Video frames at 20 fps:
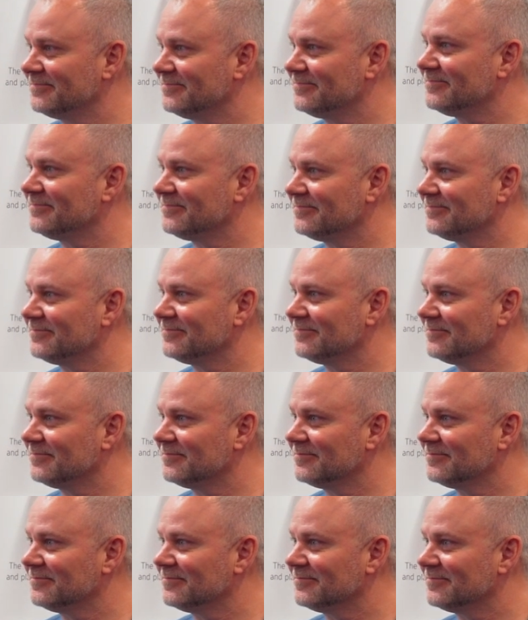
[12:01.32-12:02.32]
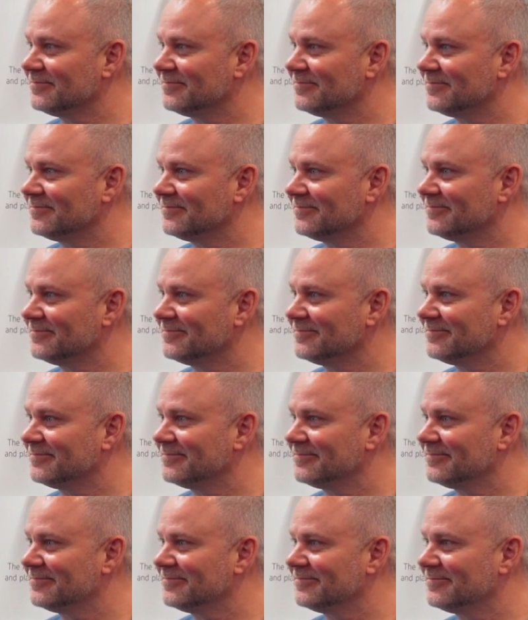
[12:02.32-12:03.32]

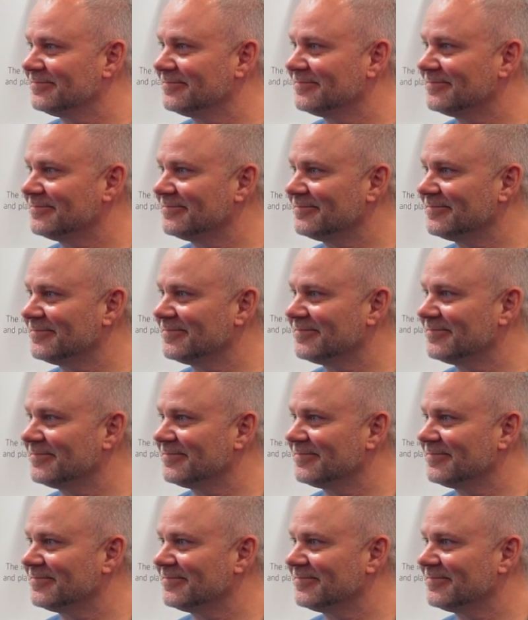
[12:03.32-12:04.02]
No words are spoken by the person on screen.